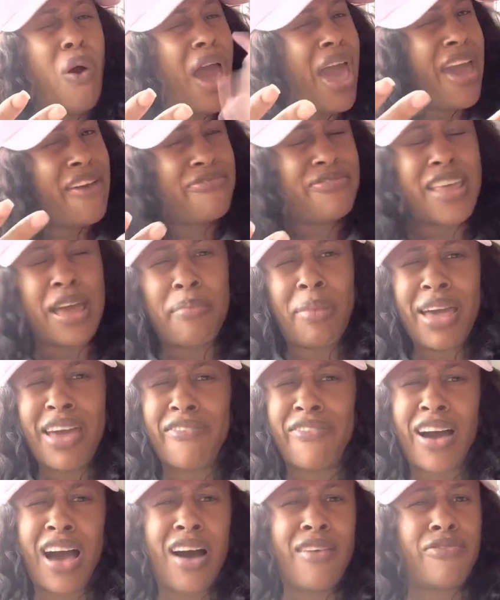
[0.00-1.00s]
if they
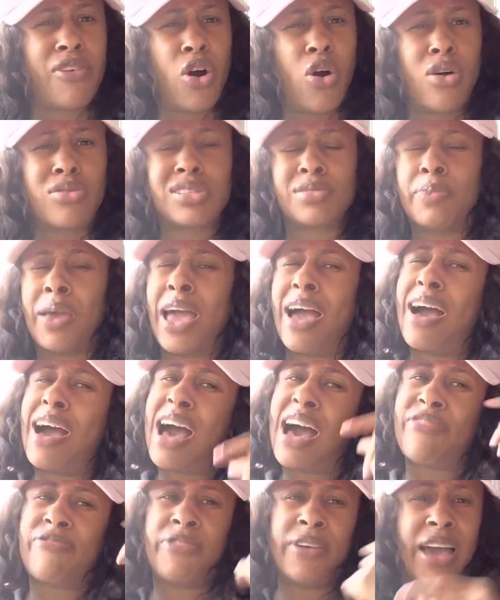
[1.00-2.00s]
ever have house, me
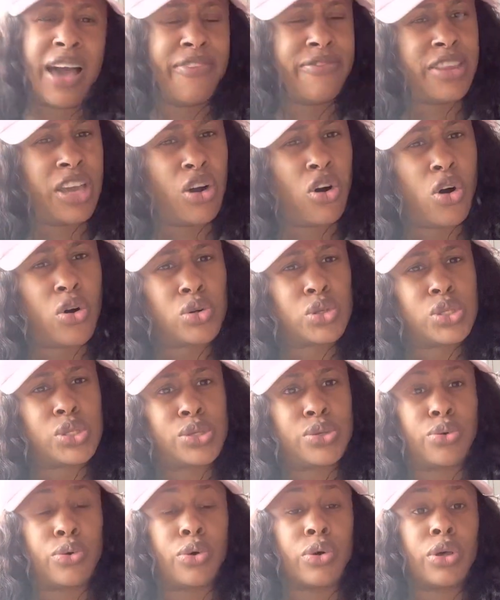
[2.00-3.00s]
have to have the house
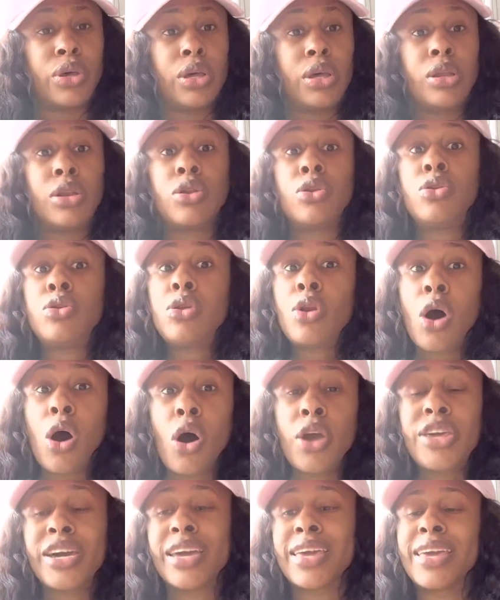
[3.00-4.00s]
too.
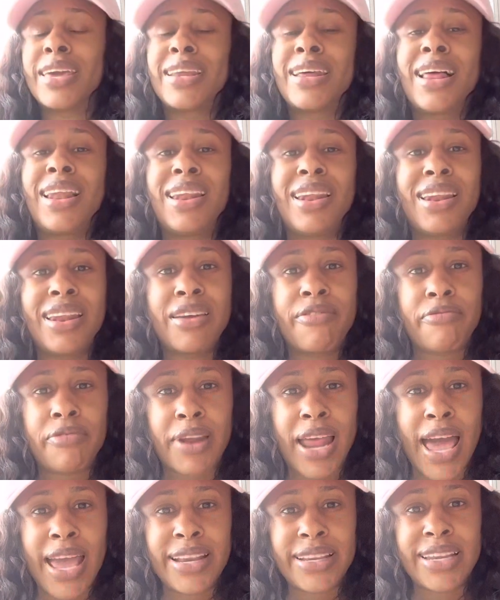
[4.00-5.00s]
No, you cannot live
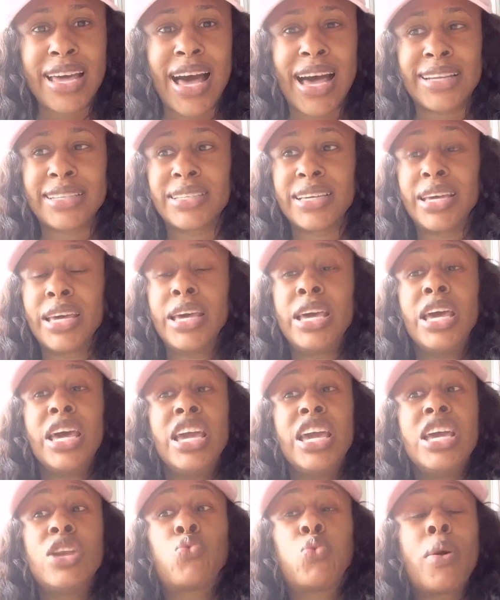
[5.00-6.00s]
like that.
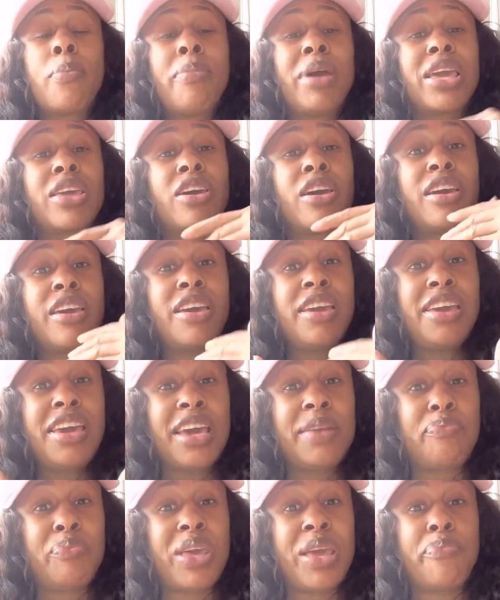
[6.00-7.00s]
It will make you
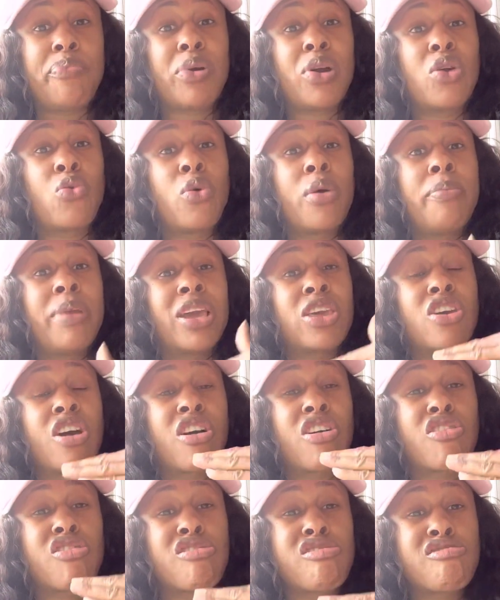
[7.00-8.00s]
hate people. It will make
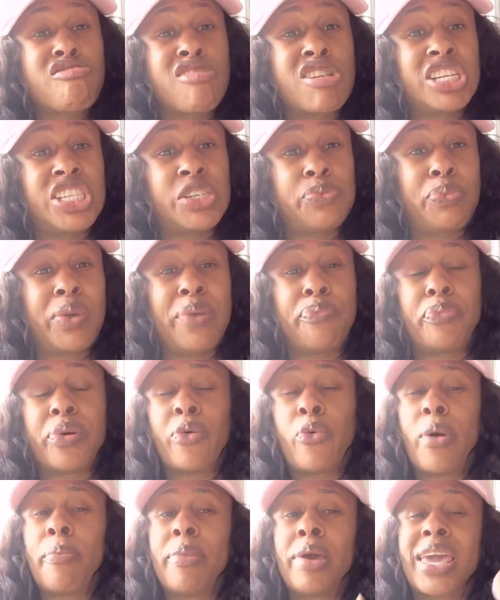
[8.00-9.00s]
you grudge people.
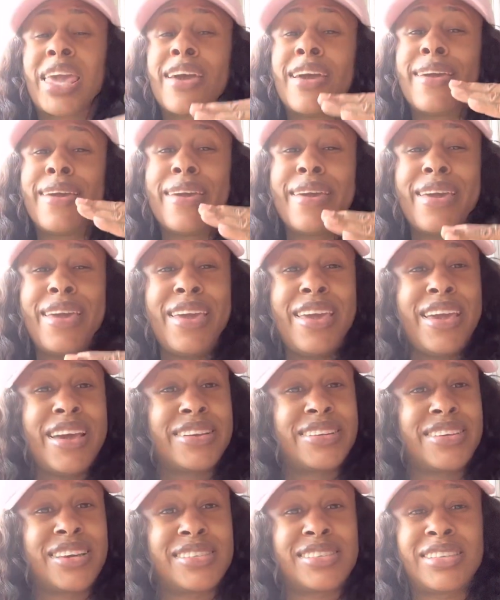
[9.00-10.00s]
It will make you
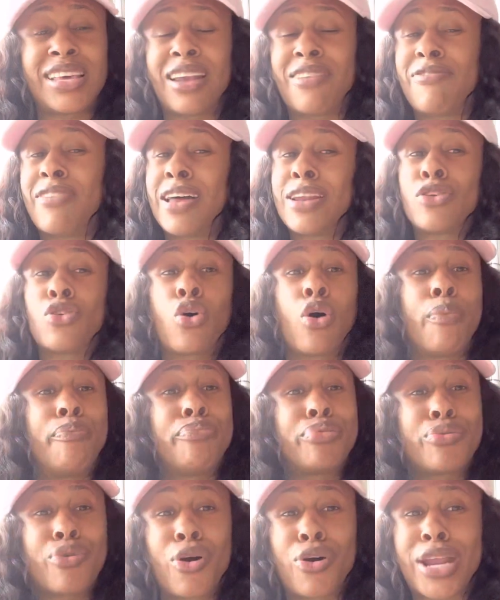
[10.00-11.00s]
hate yourself and
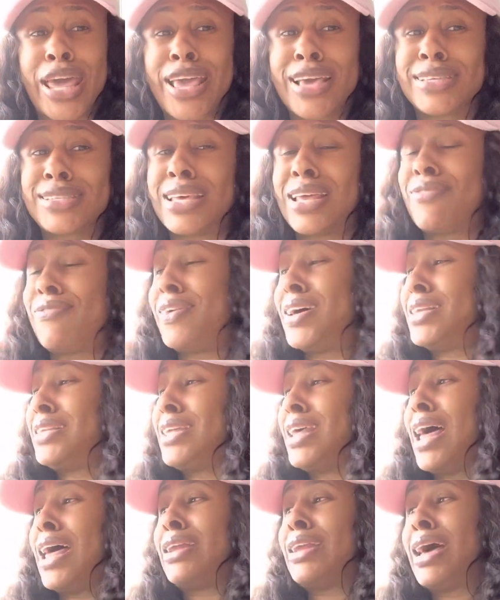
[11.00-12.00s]
don't proud of yourself
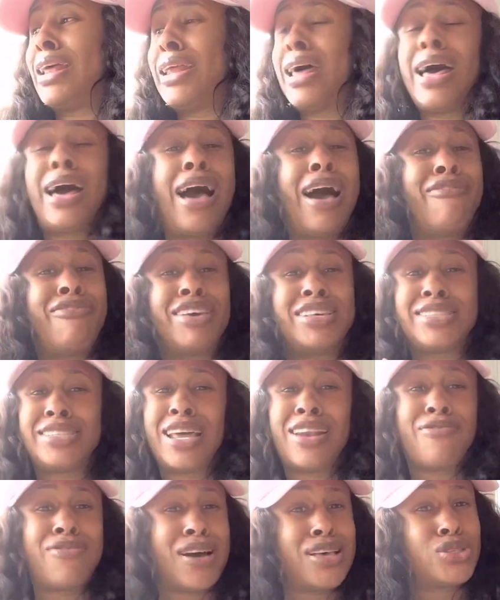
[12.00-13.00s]
and have
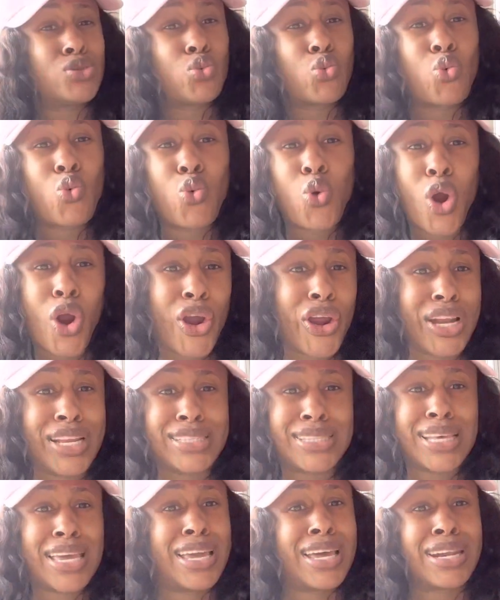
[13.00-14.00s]
yourself as
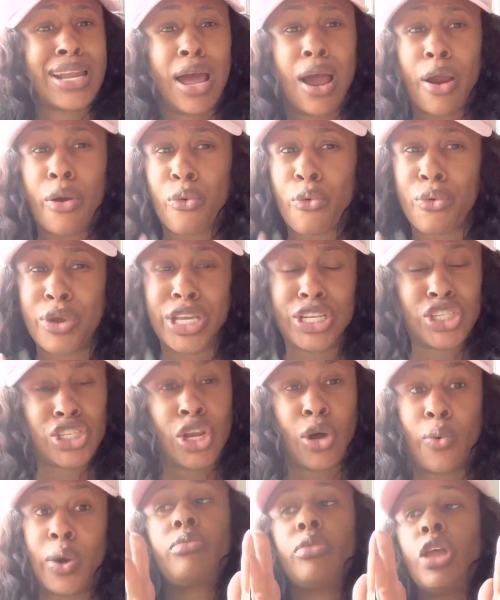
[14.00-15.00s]
worthless, and you're not rich
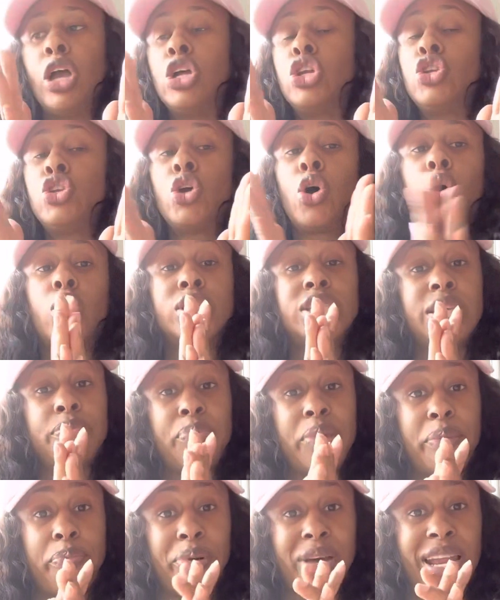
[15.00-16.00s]
nowhere. Don't see
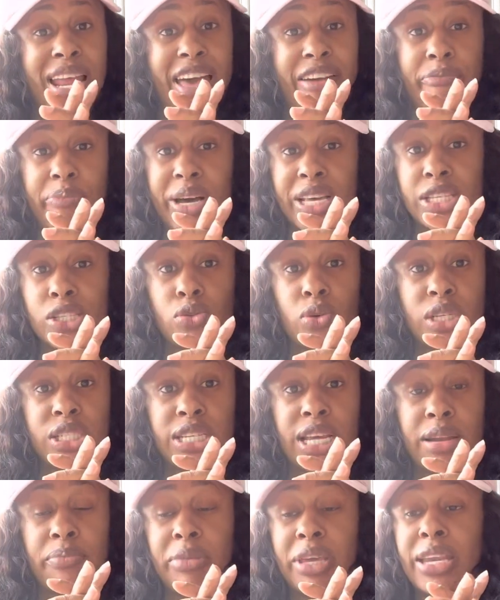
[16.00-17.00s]
people life on
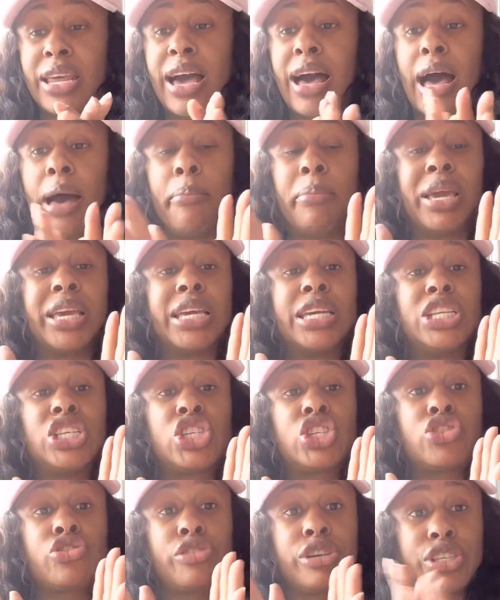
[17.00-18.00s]
social media and make it
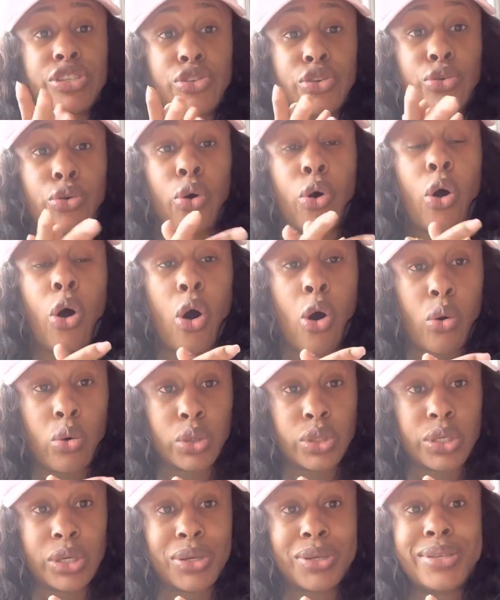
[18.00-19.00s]
stress no
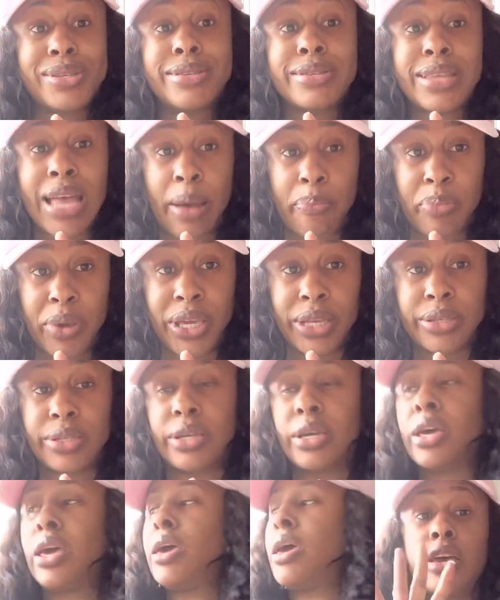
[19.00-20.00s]
out. Stop it.
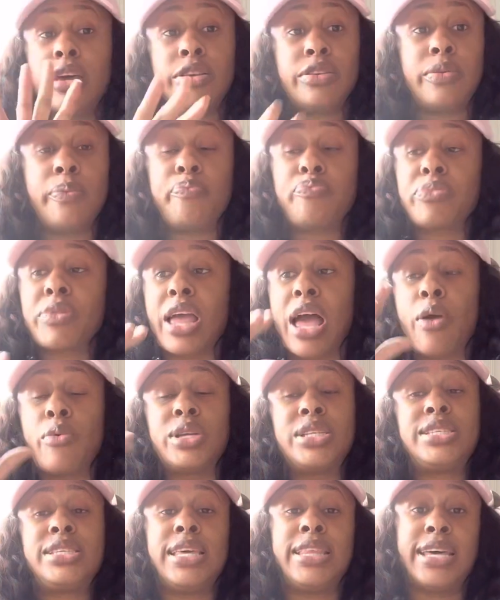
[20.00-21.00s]
I
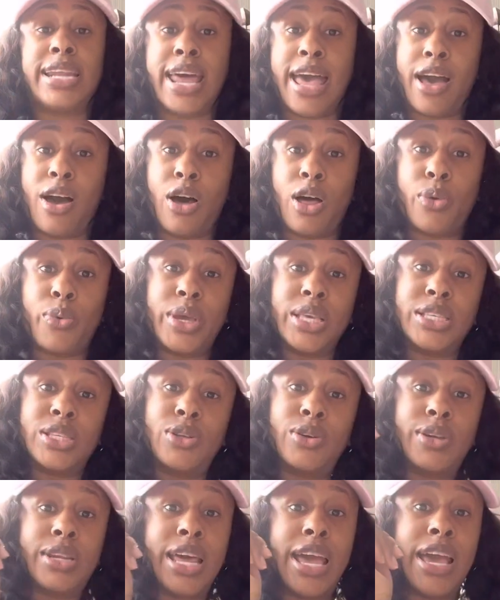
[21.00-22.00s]
would say that I always
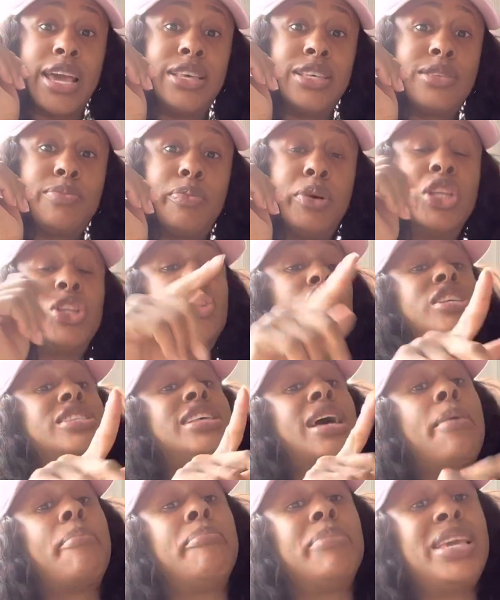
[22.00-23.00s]
look nice, but does
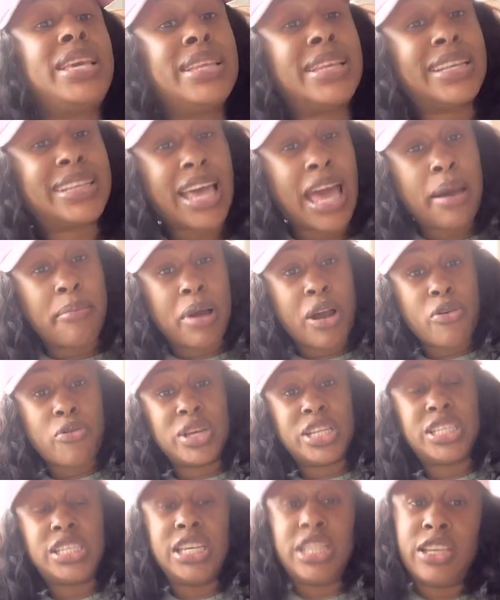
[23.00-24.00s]
that mean that I'm a
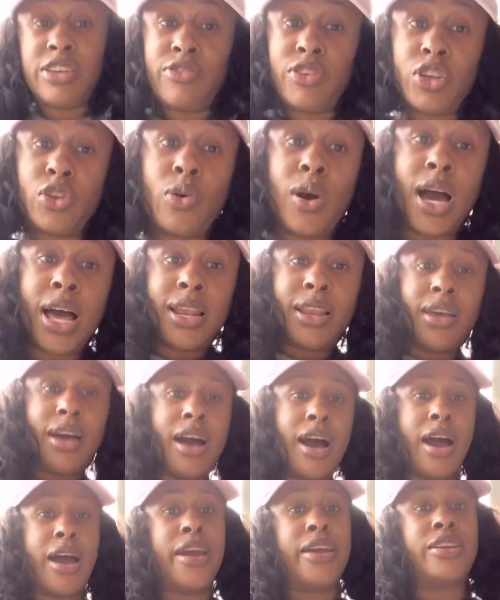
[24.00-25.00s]
rich individual,
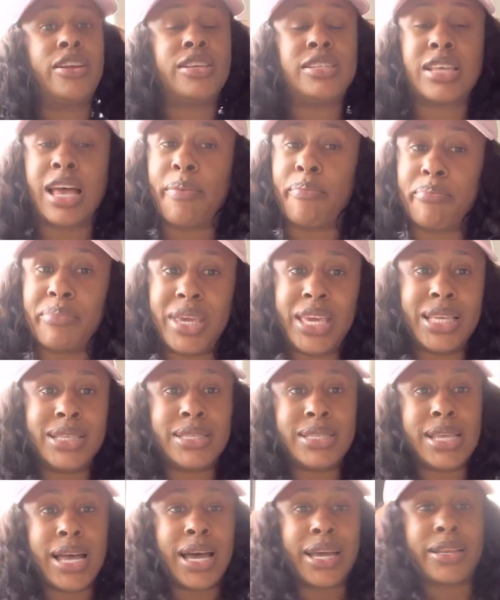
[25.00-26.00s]
or does that mean
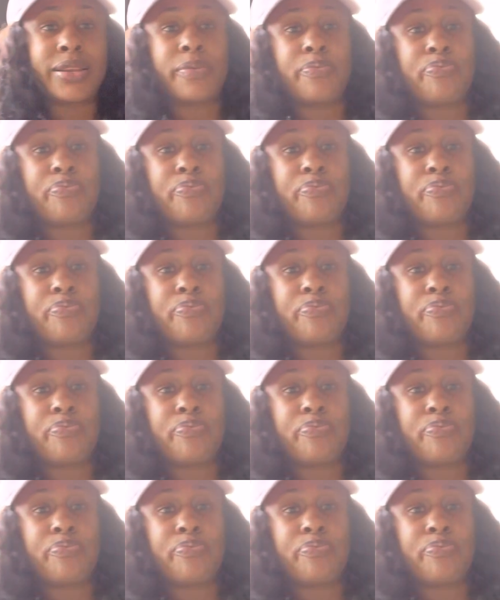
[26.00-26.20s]
that